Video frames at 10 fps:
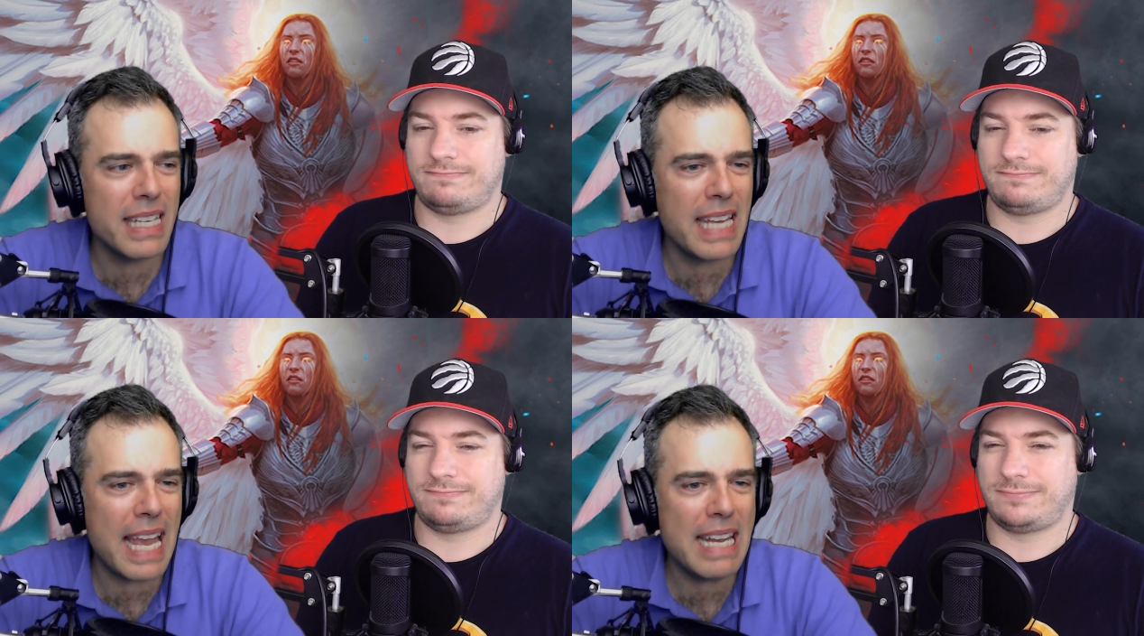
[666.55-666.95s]

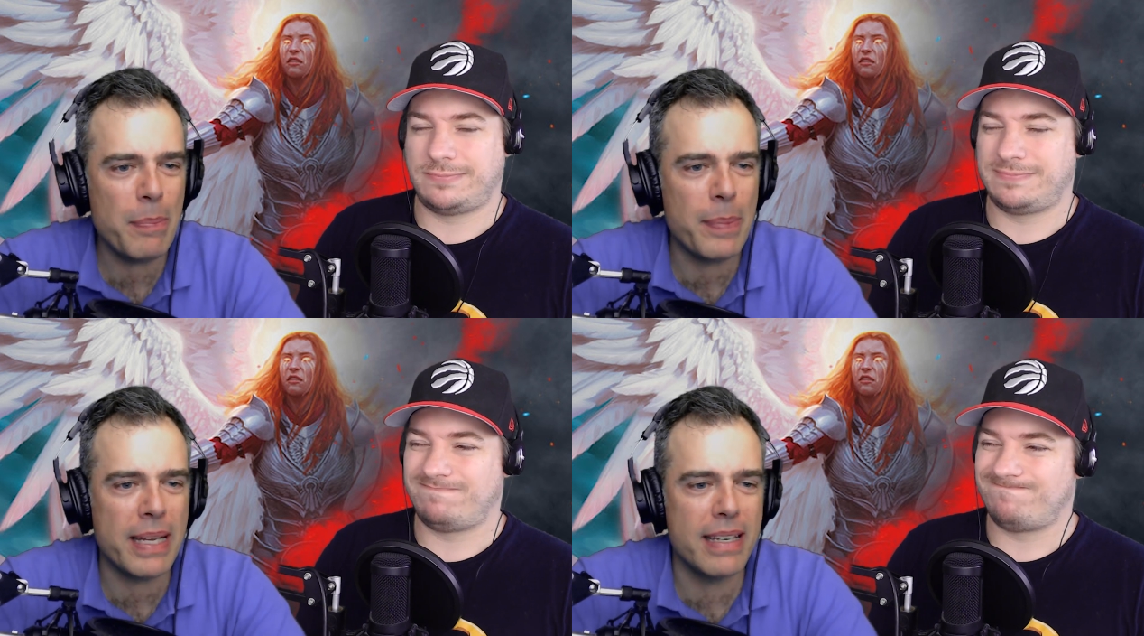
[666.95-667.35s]
Speaker 1: gate,
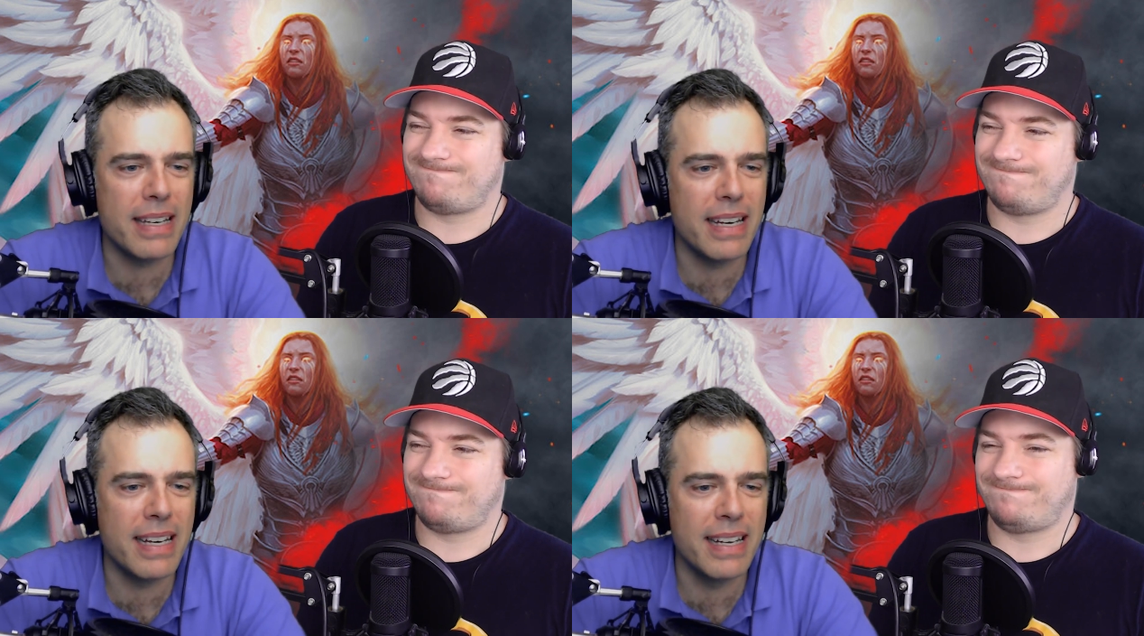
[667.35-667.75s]
but
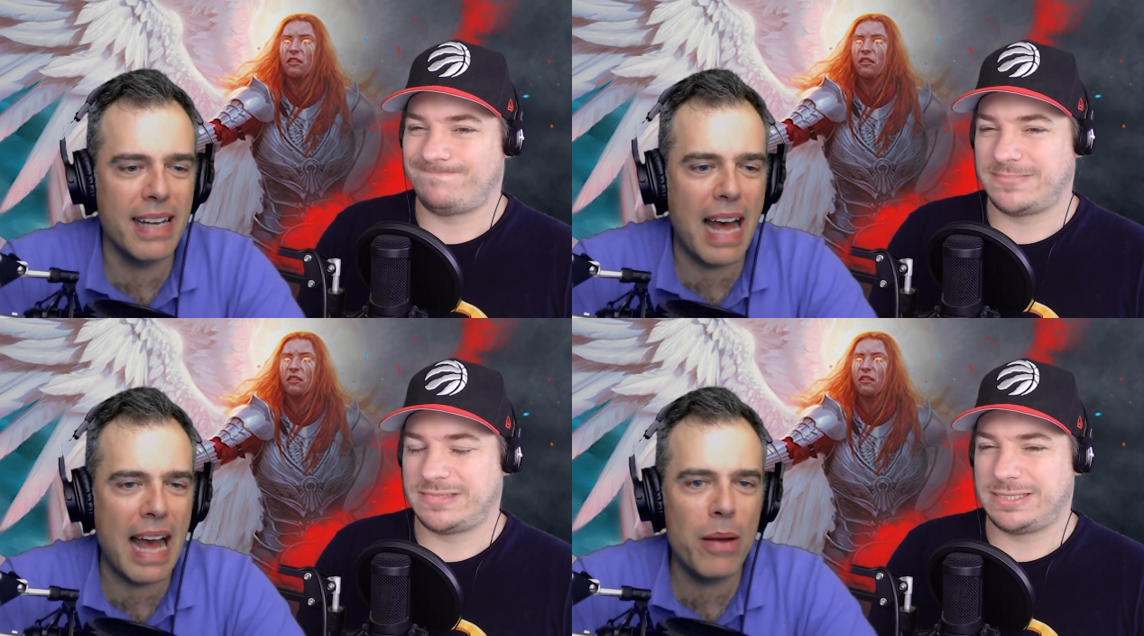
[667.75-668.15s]
uh,
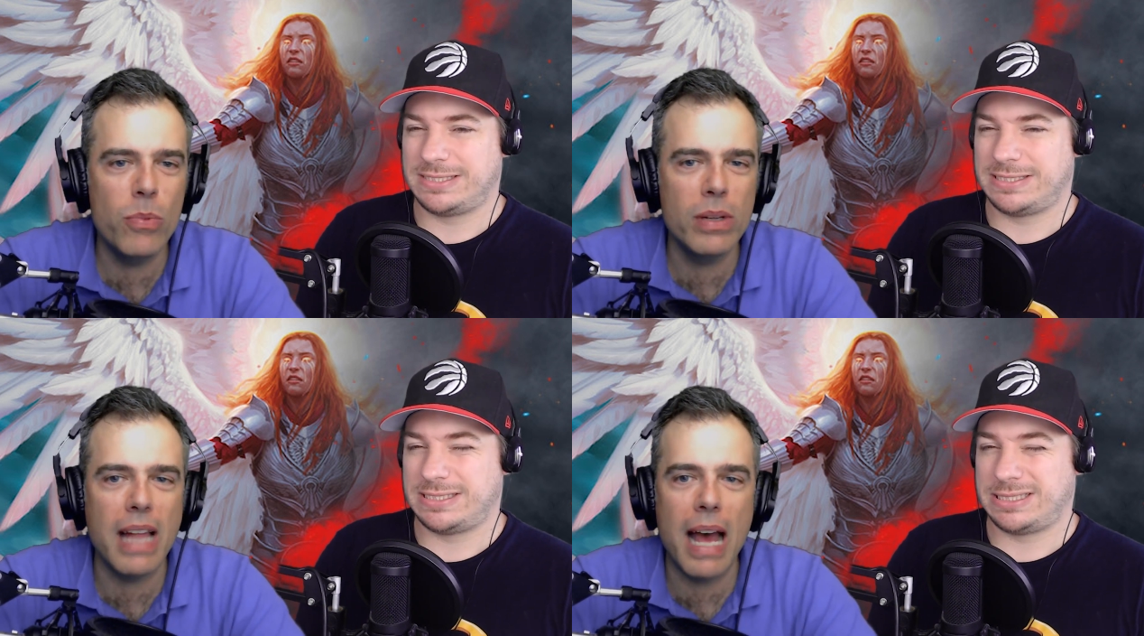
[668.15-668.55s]
I
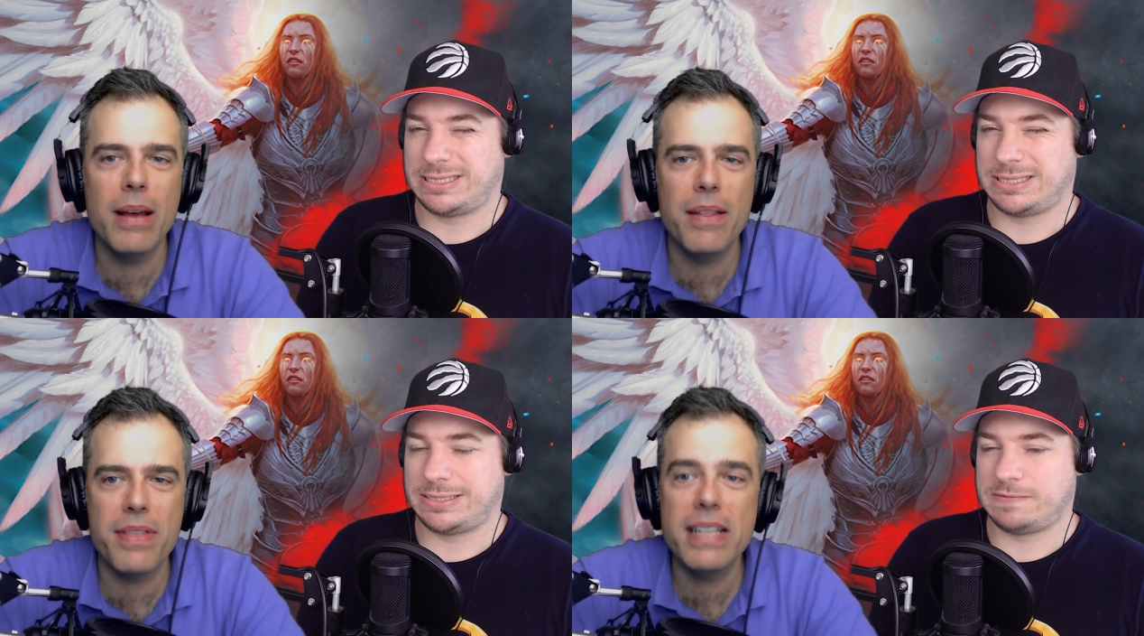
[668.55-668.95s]
would.
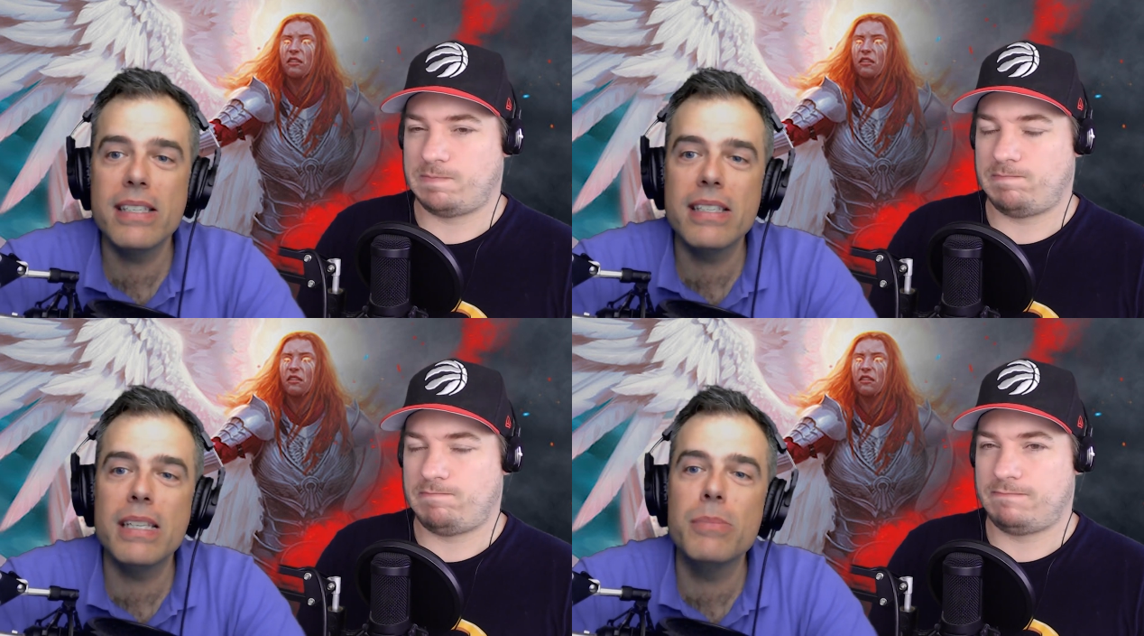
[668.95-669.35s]
I This
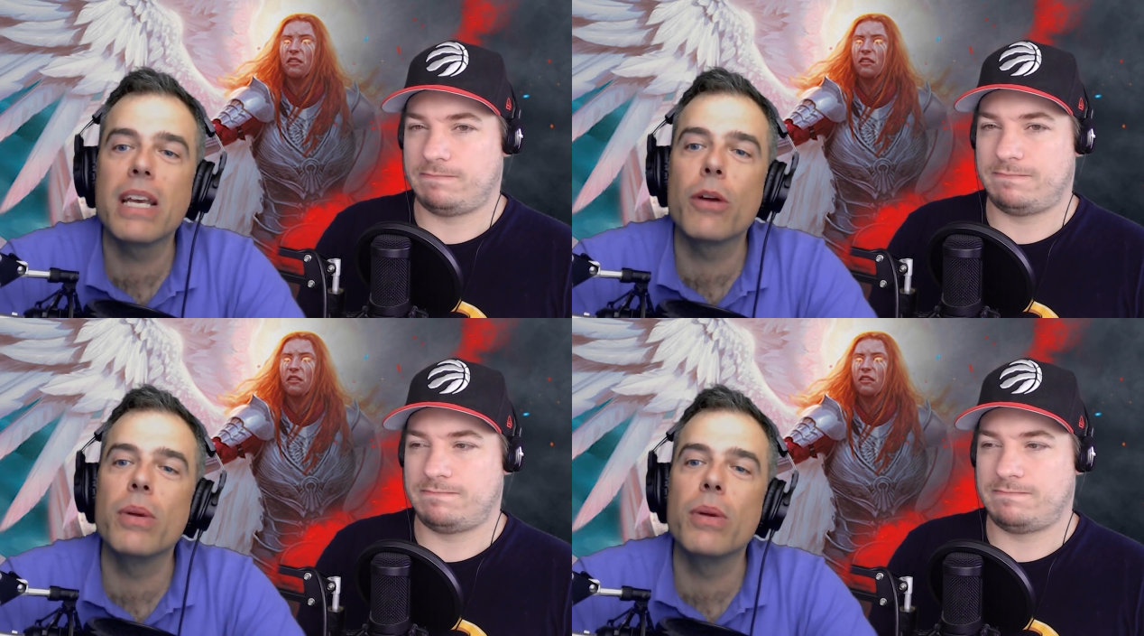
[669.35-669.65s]
is, seems like a really